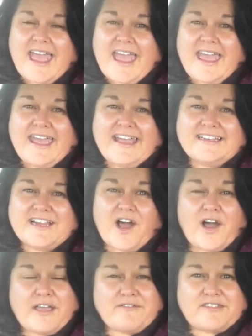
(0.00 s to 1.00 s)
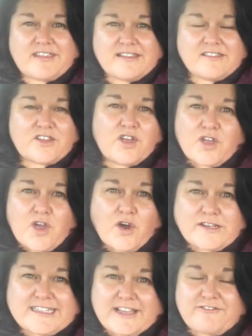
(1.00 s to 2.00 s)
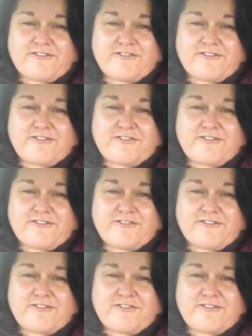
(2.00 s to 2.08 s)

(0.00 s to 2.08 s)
And I've since gotten it